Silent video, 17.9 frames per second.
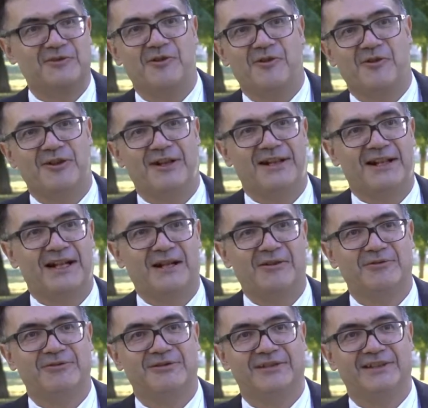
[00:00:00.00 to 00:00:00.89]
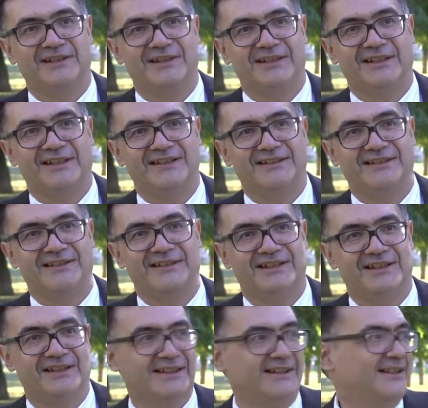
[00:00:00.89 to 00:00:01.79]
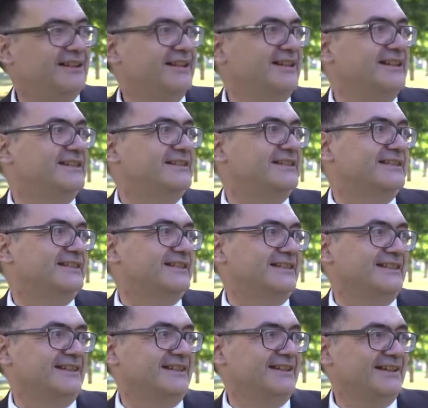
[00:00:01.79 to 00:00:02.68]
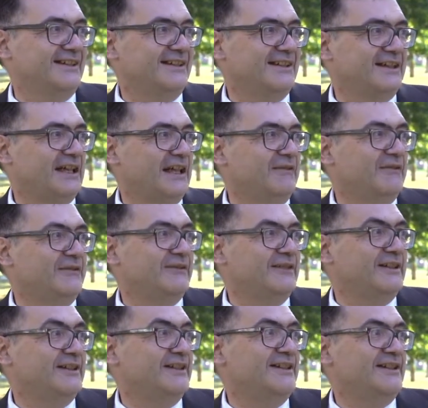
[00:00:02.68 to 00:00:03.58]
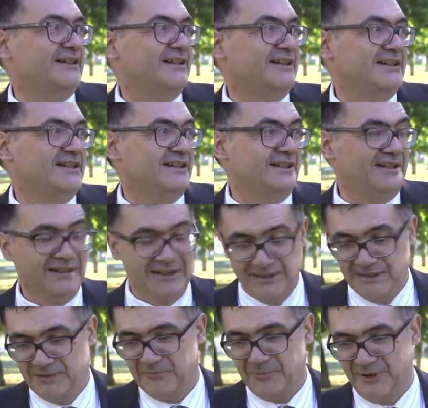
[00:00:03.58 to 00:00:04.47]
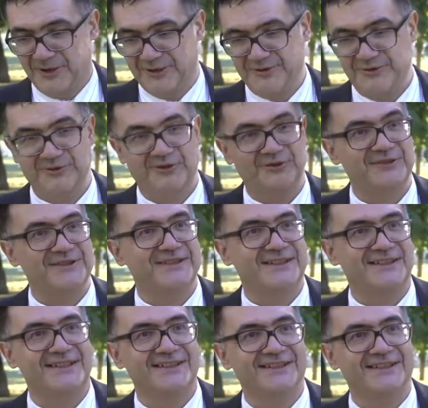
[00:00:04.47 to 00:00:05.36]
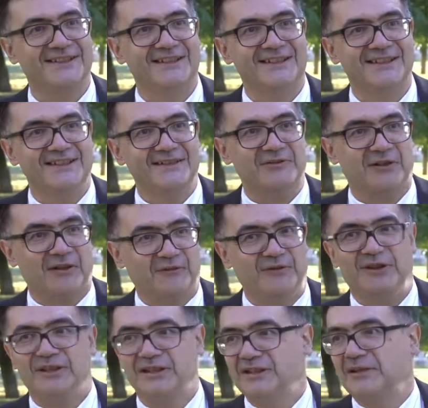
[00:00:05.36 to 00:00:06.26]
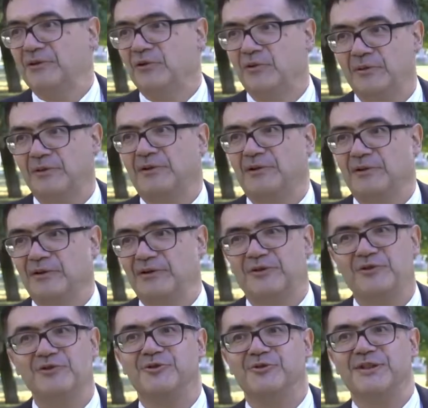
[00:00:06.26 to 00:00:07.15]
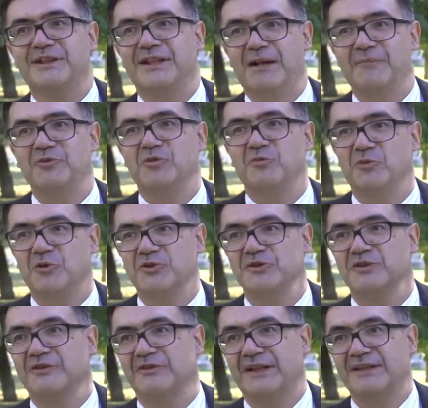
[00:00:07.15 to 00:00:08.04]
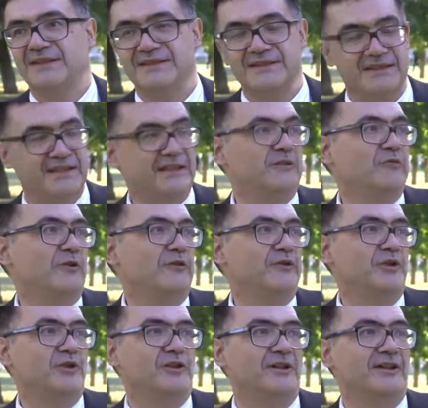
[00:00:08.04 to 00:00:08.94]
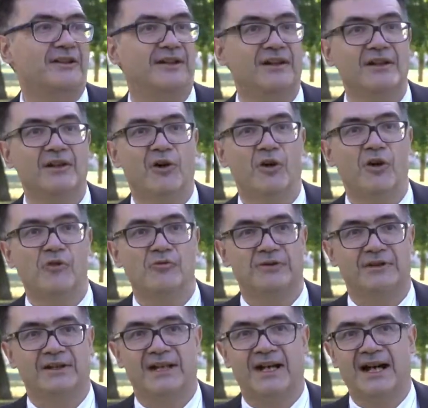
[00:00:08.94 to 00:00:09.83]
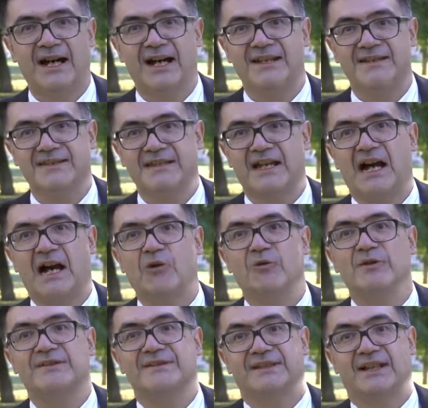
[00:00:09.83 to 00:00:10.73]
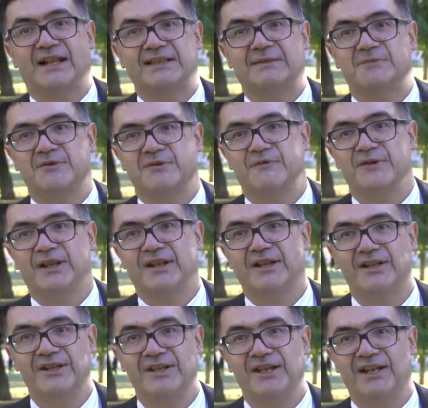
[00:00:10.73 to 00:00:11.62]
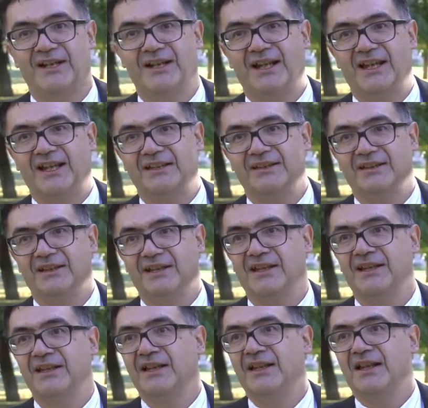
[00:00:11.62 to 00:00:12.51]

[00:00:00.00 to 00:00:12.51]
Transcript: go around and eat every person on the street. So I think you should come to Moscow and see with your own eyes how is atmosphere here, and